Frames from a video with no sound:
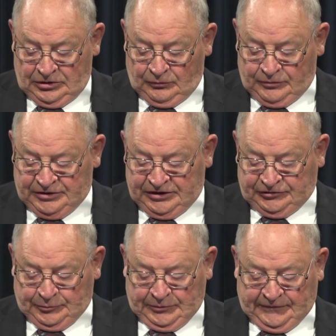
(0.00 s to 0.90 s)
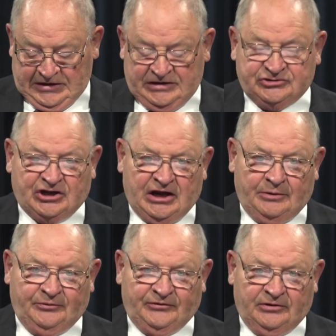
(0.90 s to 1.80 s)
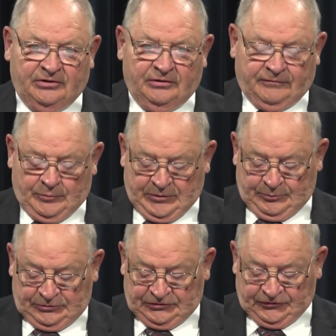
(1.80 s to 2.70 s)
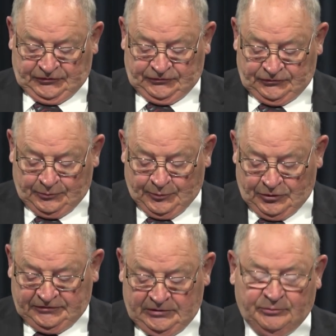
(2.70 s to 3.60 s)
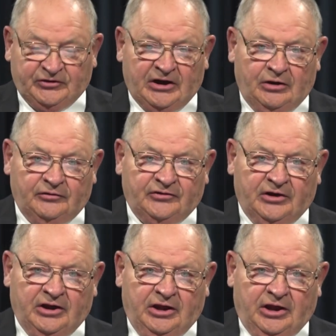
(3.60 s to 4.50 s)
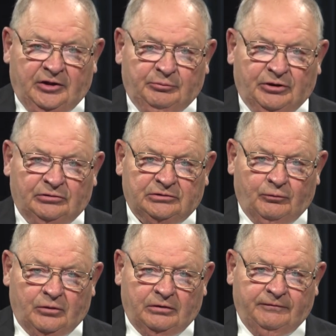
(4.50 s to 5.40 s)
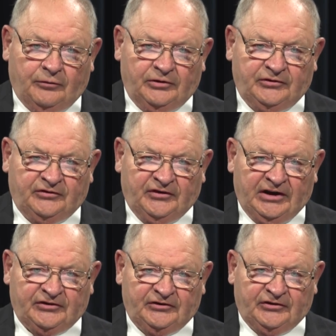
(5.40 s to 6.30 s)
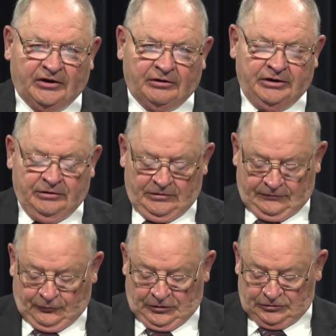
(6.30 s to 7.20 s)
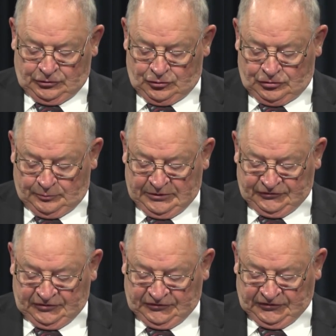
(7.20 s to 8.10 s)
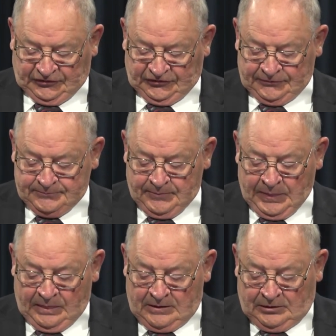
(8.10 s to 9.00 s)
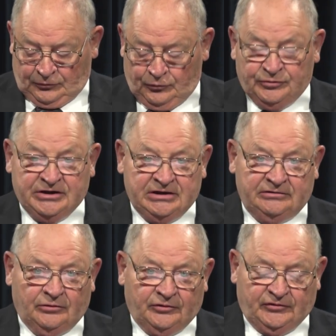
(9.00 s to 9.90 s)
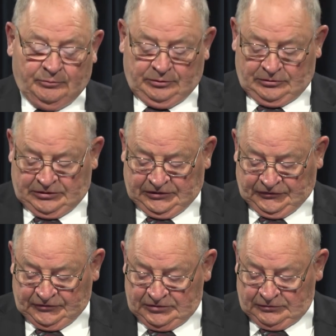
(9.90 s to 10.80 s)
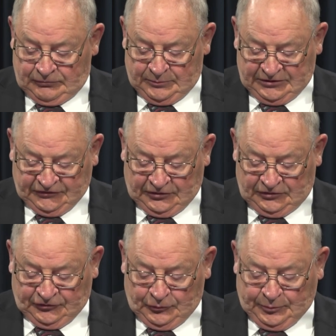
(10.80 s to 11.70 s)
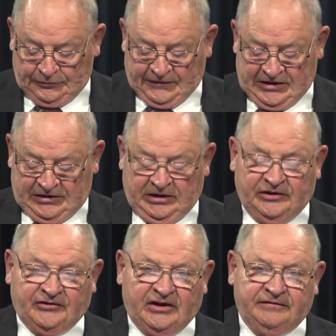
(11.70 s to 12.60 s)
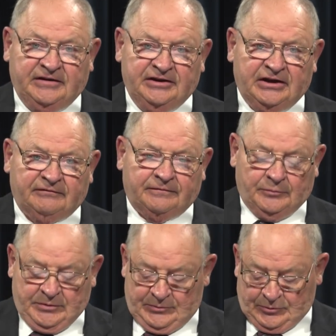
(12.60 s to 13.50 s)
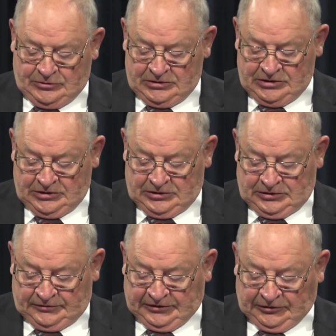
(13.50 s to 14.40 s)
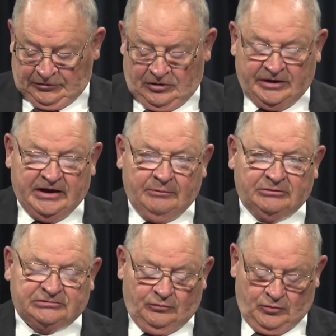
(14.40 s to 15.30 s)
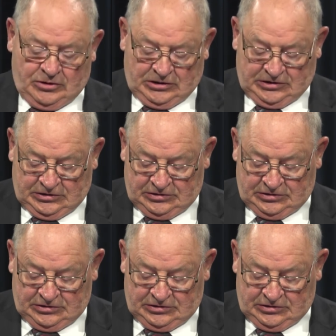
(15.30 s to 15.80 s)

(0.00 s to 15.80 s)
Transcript: We need to provide jobs for people to support themselves and build the workforce that's necessary for our local businesses who need those employees. We must also provide a safety net for people that are unable to work,